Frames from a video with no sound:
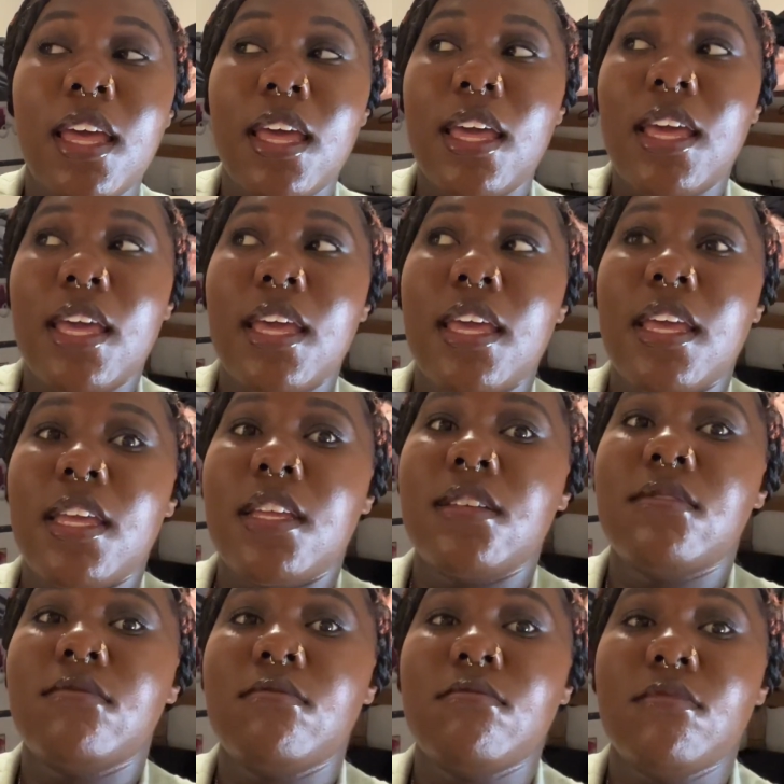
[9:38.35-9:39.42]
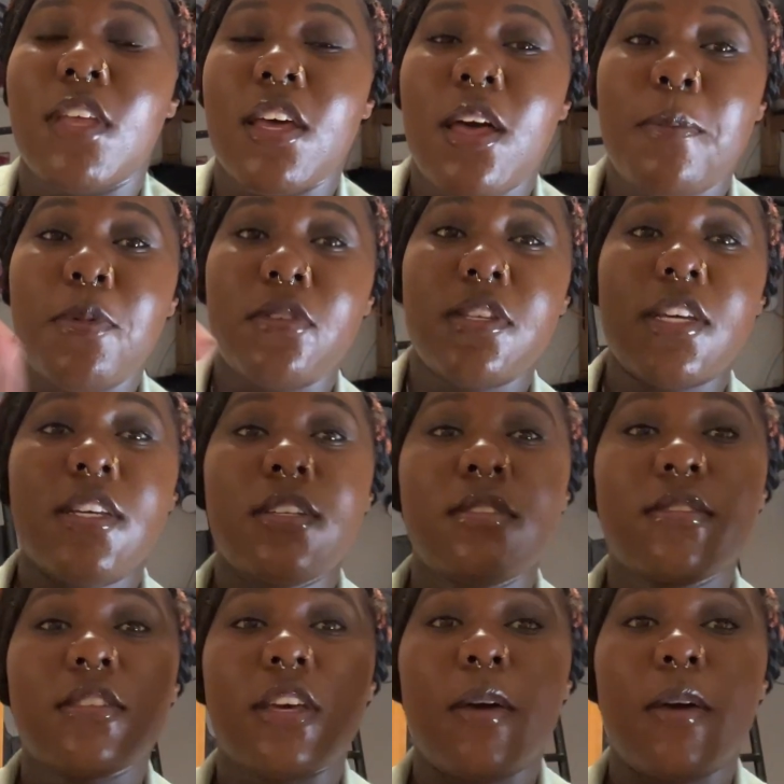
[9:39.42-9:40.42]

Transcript: in a couple seconds,